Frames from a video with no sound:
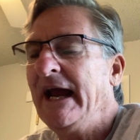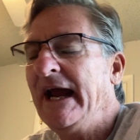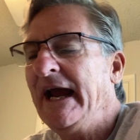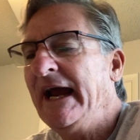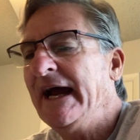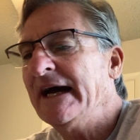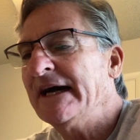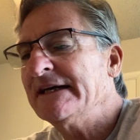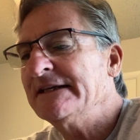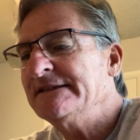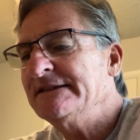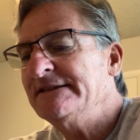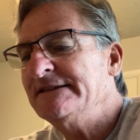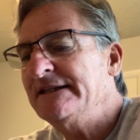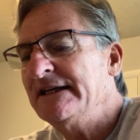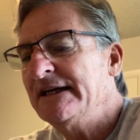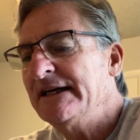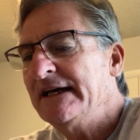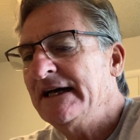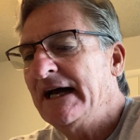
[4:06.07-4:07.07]

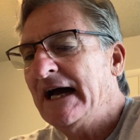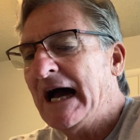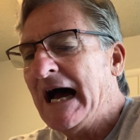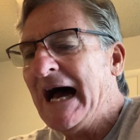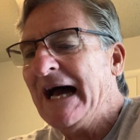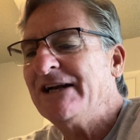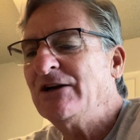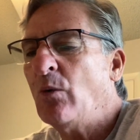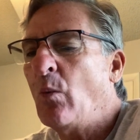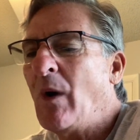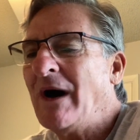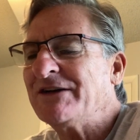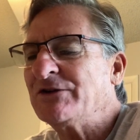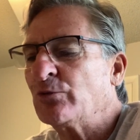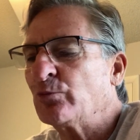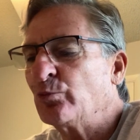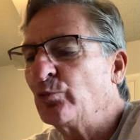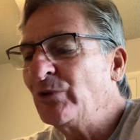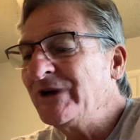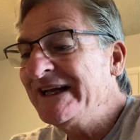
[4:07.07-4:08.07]
And I don't want
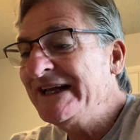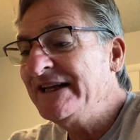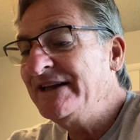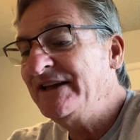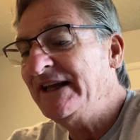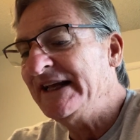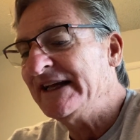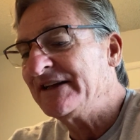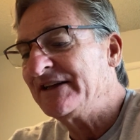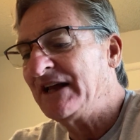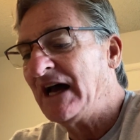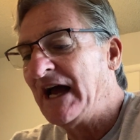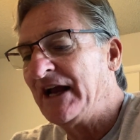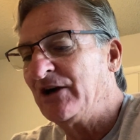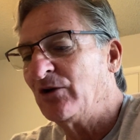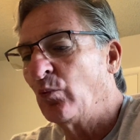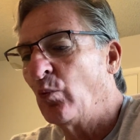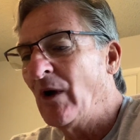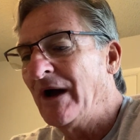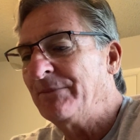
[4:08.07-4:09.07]
to read the
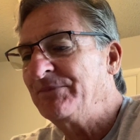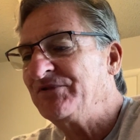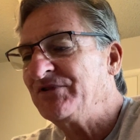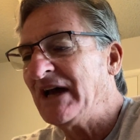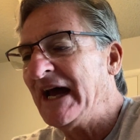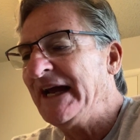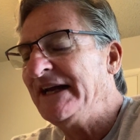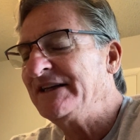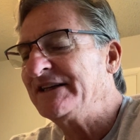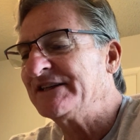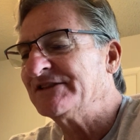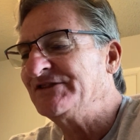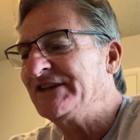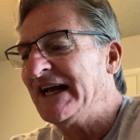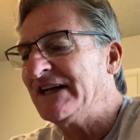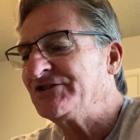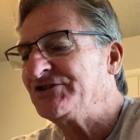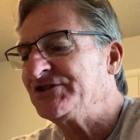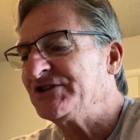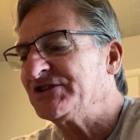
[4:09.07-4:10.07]
entire website because
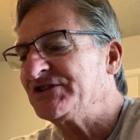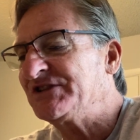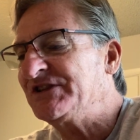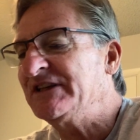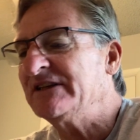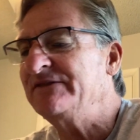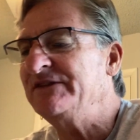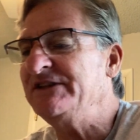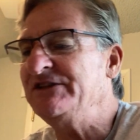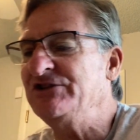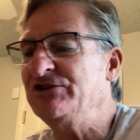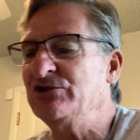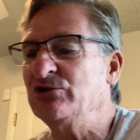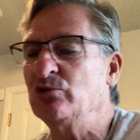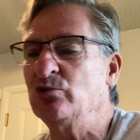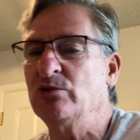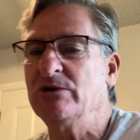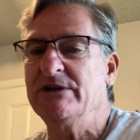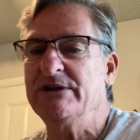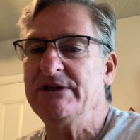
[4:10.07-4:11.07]
that's just giving
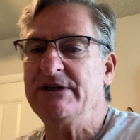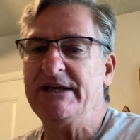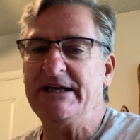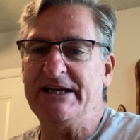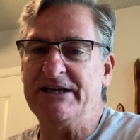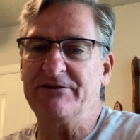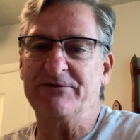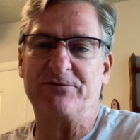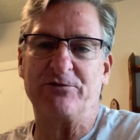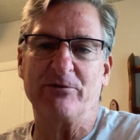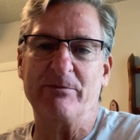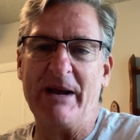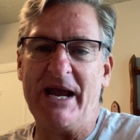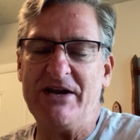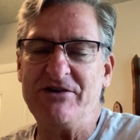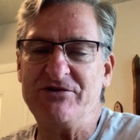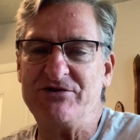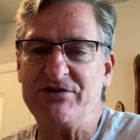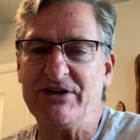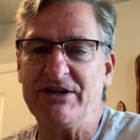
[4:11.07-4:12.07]
you
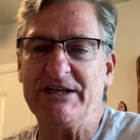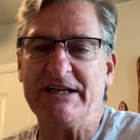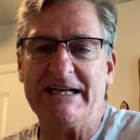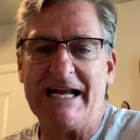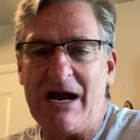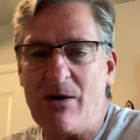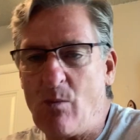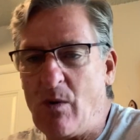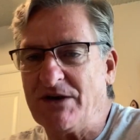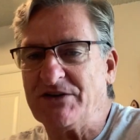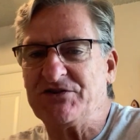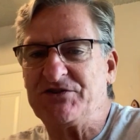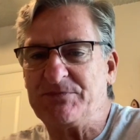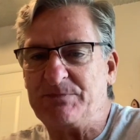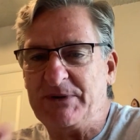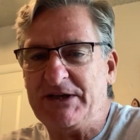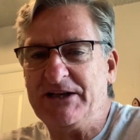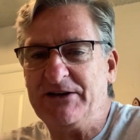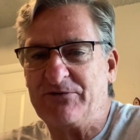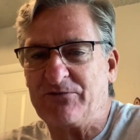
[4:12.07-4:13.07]
information, and I want to
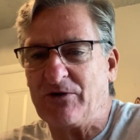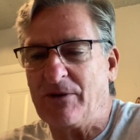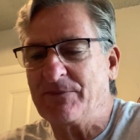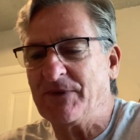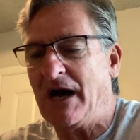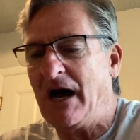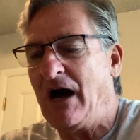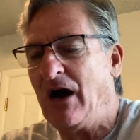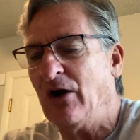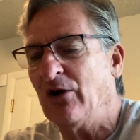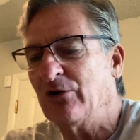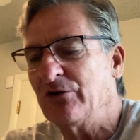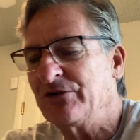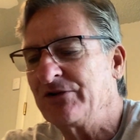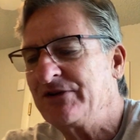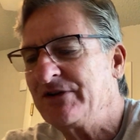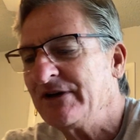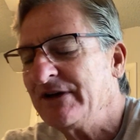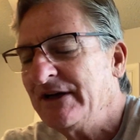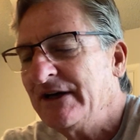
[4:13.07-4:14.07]
speak from the
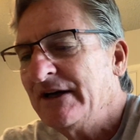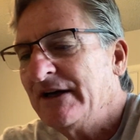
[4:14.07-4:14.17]
heart.